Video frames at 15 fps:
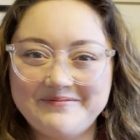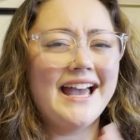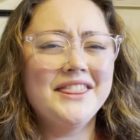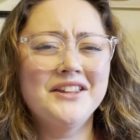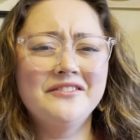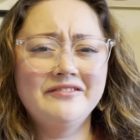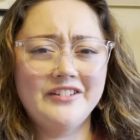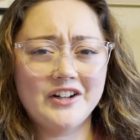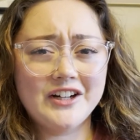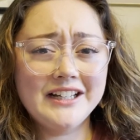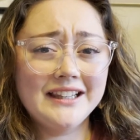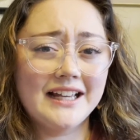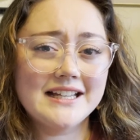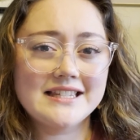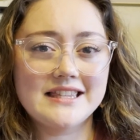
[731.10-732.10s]
And the very
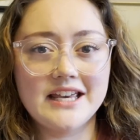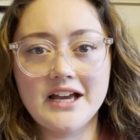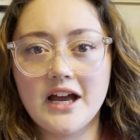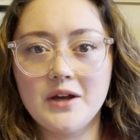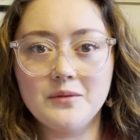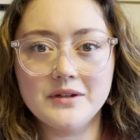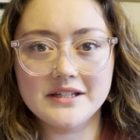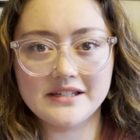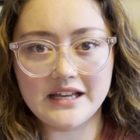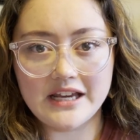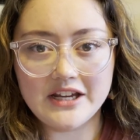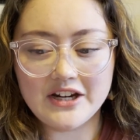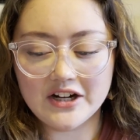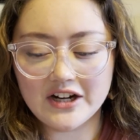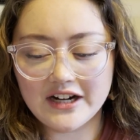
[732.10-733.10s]
last thing I will say
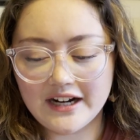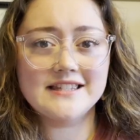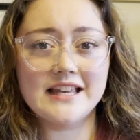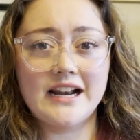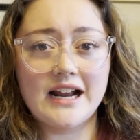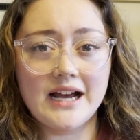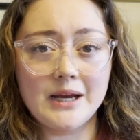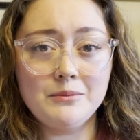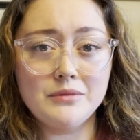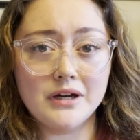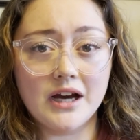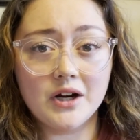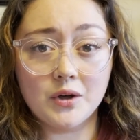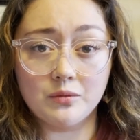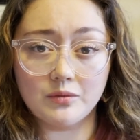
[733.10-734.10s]
here is that I'm
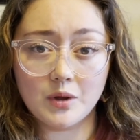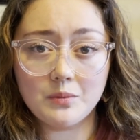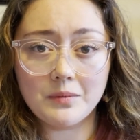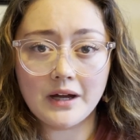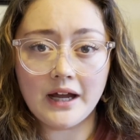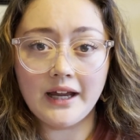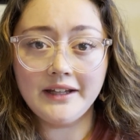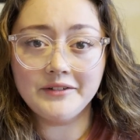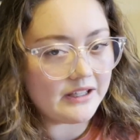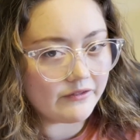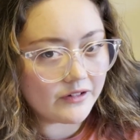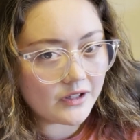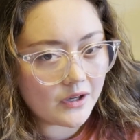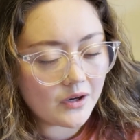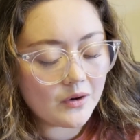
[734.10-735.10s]
not a robot, even
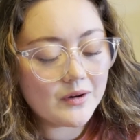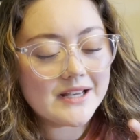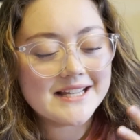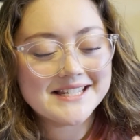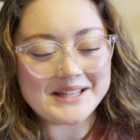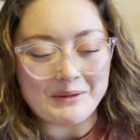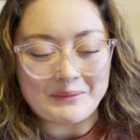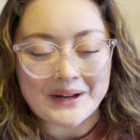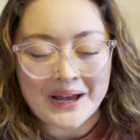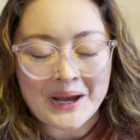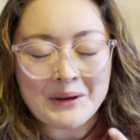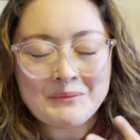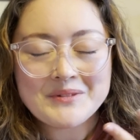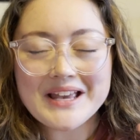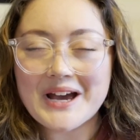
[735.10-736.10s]
though
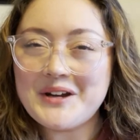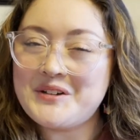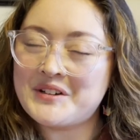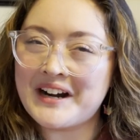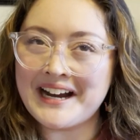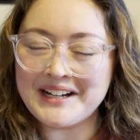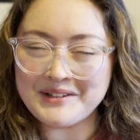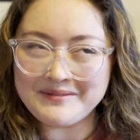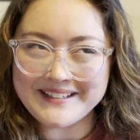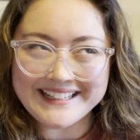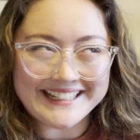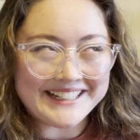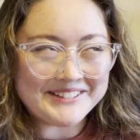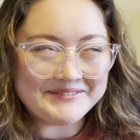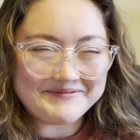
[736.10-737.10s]
sometimes I try to
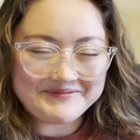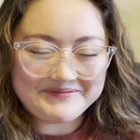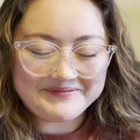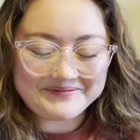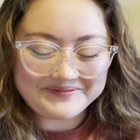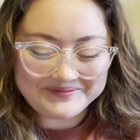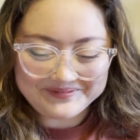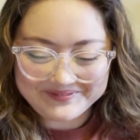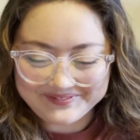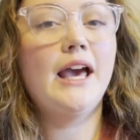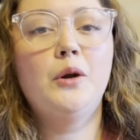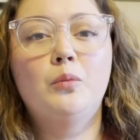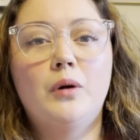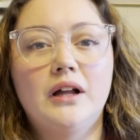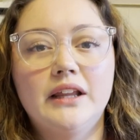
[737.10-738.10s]
be.
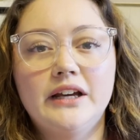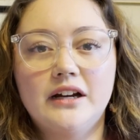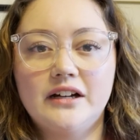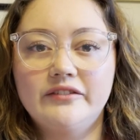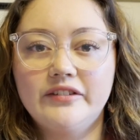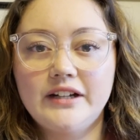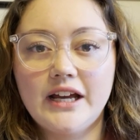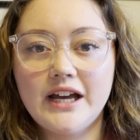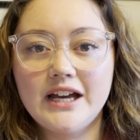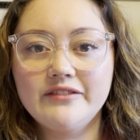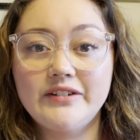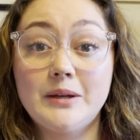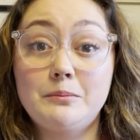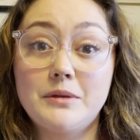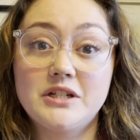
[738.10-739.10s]
And while I often have
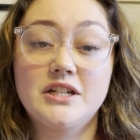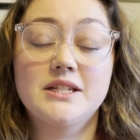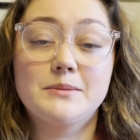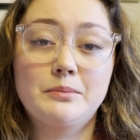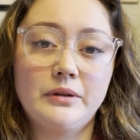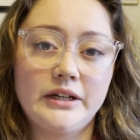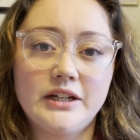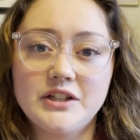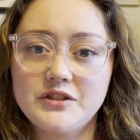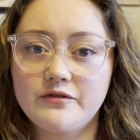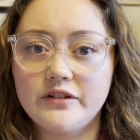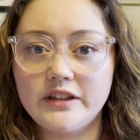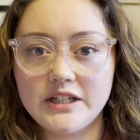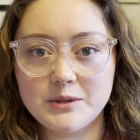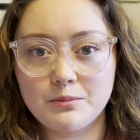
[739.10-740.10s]
ambitious plans for
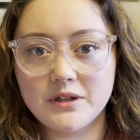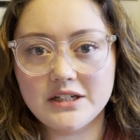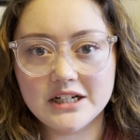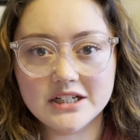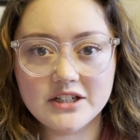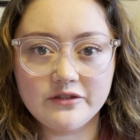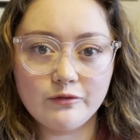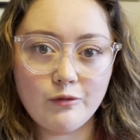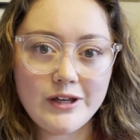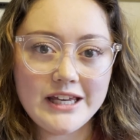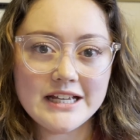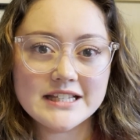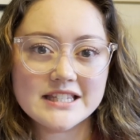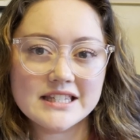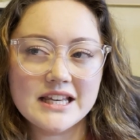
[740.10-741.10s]
these productive
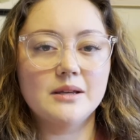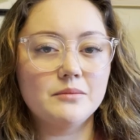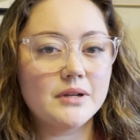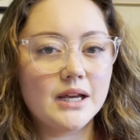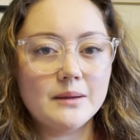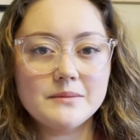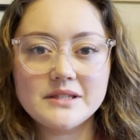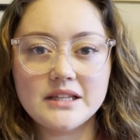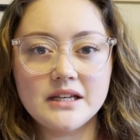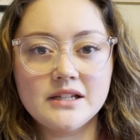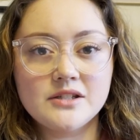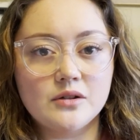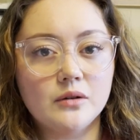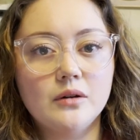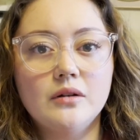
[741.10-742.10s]
weeks, sometimes things
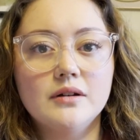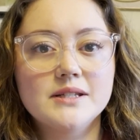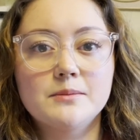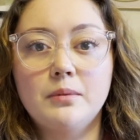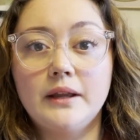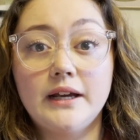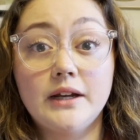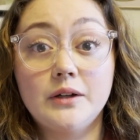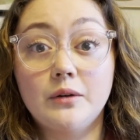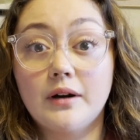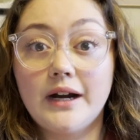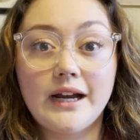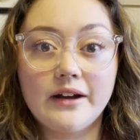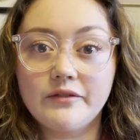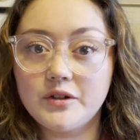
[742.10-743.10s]
don't go as planned or I
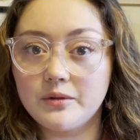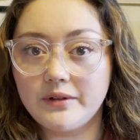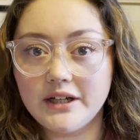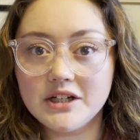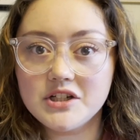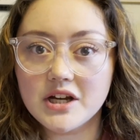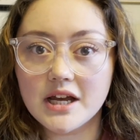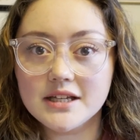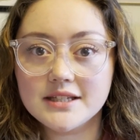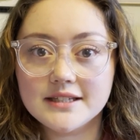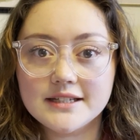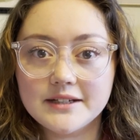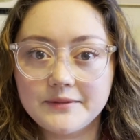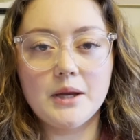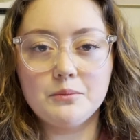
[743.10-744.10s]
have to
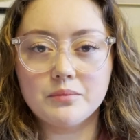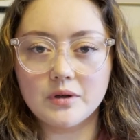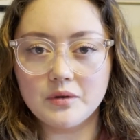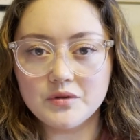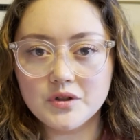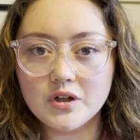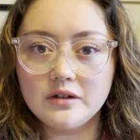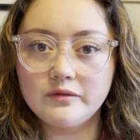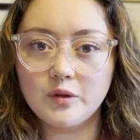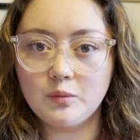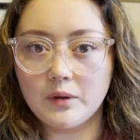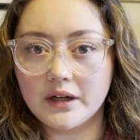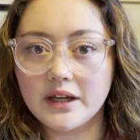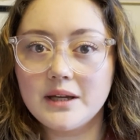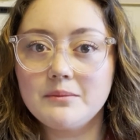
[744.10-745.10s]
readjust. I'm prone to
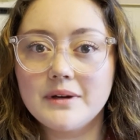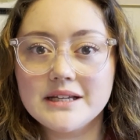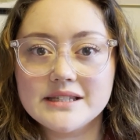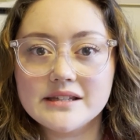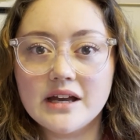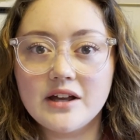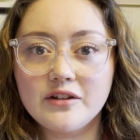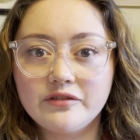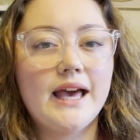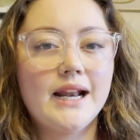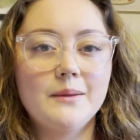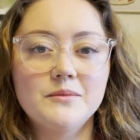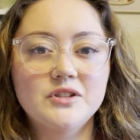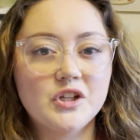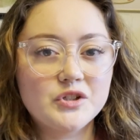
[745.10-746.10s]
overworking myself, and
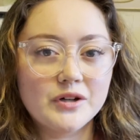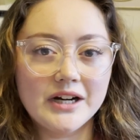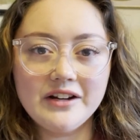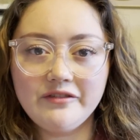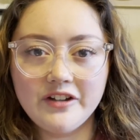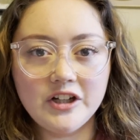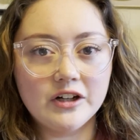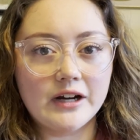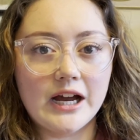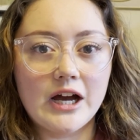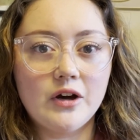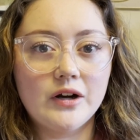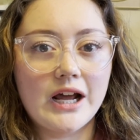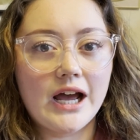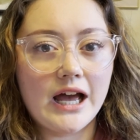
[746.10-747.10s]
I'm still trying to figure
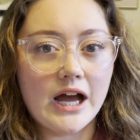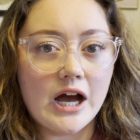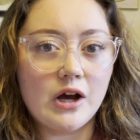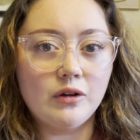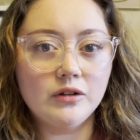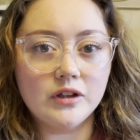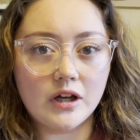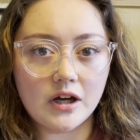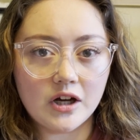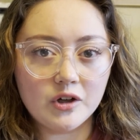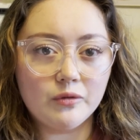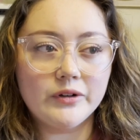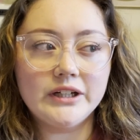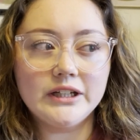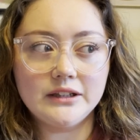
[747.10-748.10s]
out how long
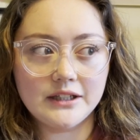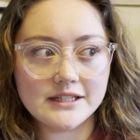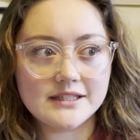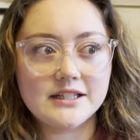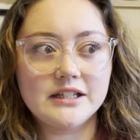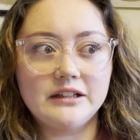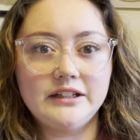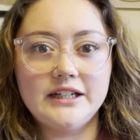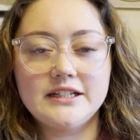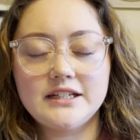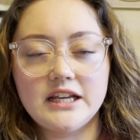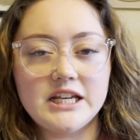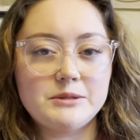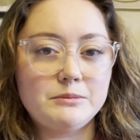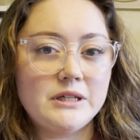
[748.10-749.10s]
realistically it
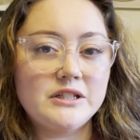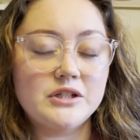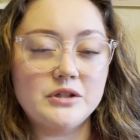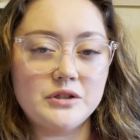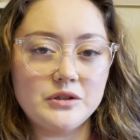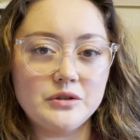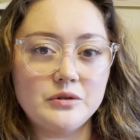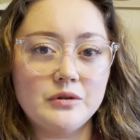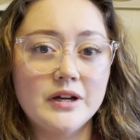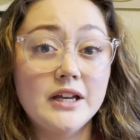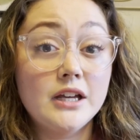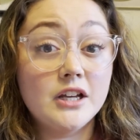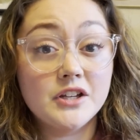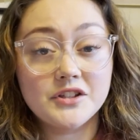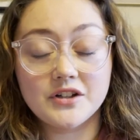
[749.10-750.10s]
takes me to do
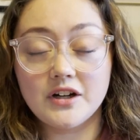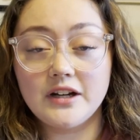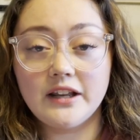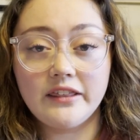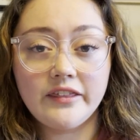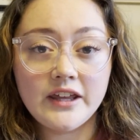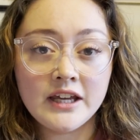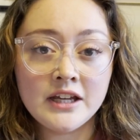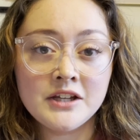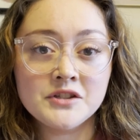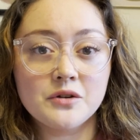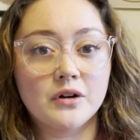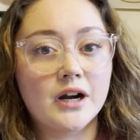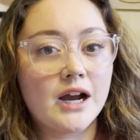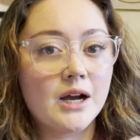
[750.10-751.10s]
certain things,
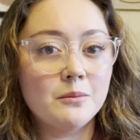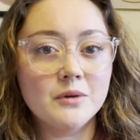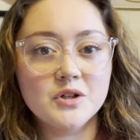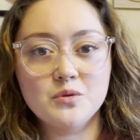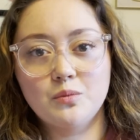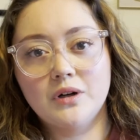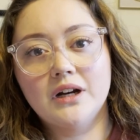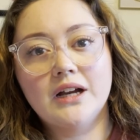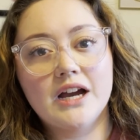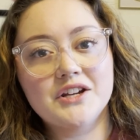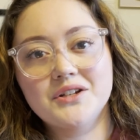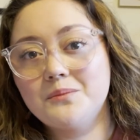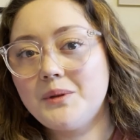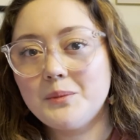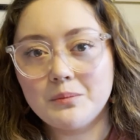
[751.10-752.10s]
or how much work I
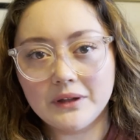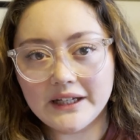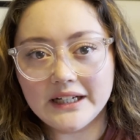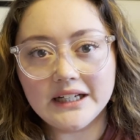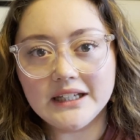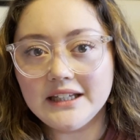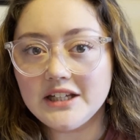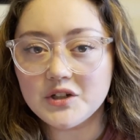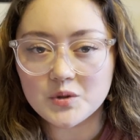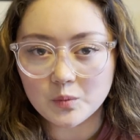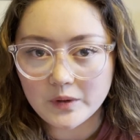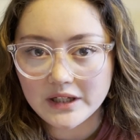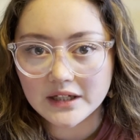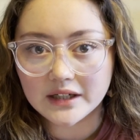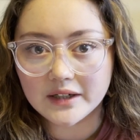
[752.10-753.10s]
should be planning each
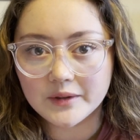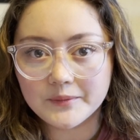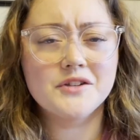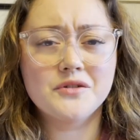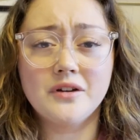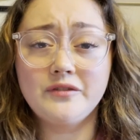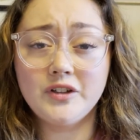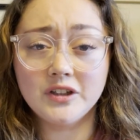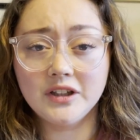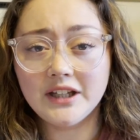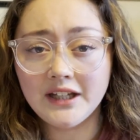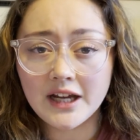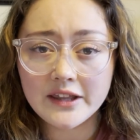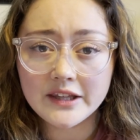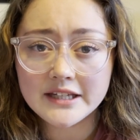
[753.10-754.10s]
week. So if you're
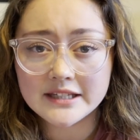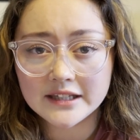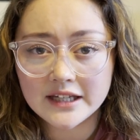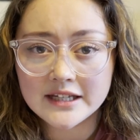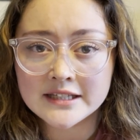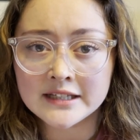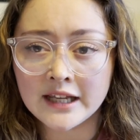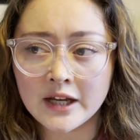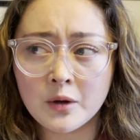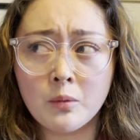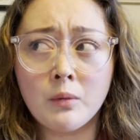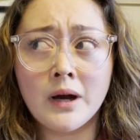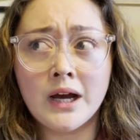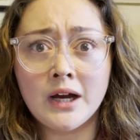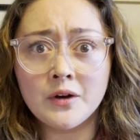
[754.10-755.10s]
looking at this list like,
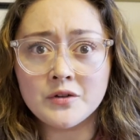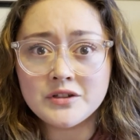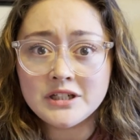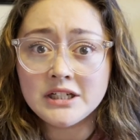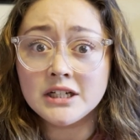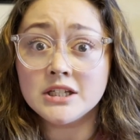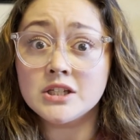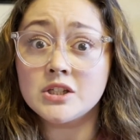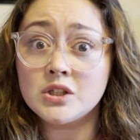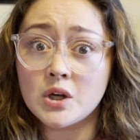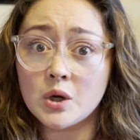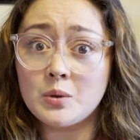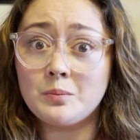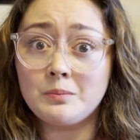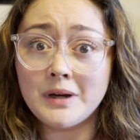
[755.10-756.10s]
wow, she does
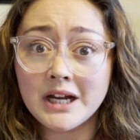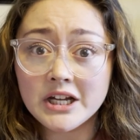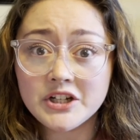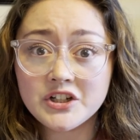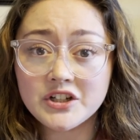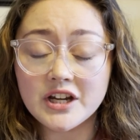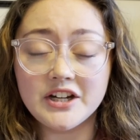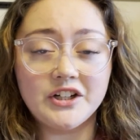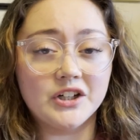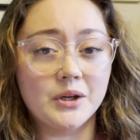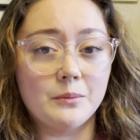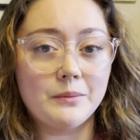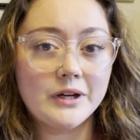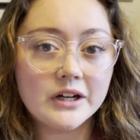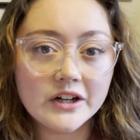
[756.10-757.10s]
so much, and you're
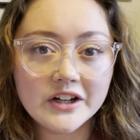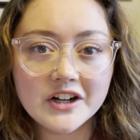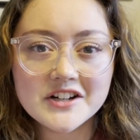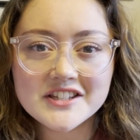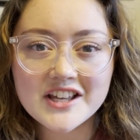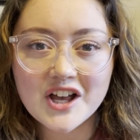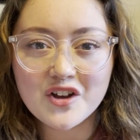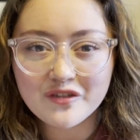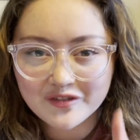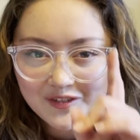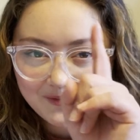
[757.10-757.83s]
comparing yourself,